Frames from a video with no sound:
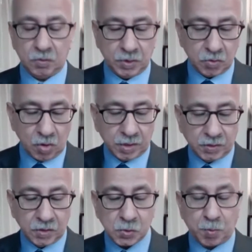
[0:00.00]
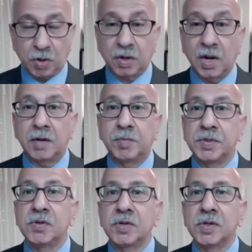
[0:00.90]
We call it the Spotlight
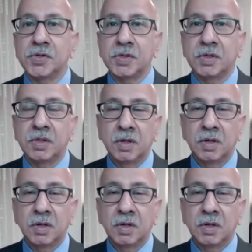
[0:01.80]
presentation.